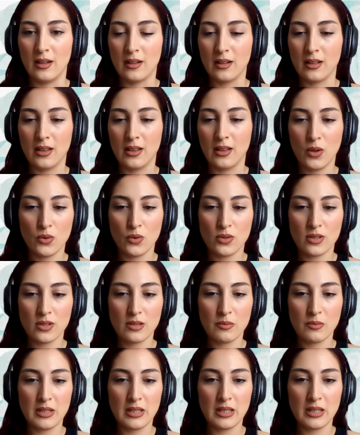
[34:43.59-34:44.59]
close
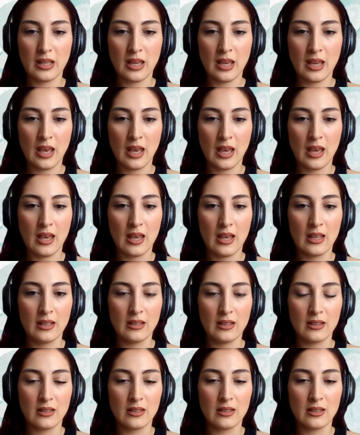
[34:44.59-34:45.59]
this meeting
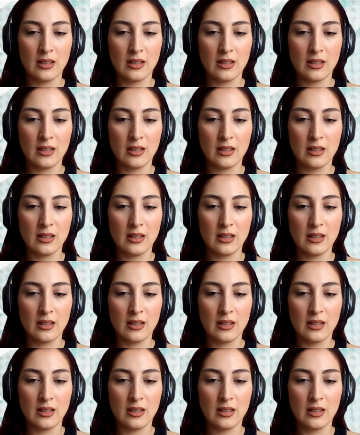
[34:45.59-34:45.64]
and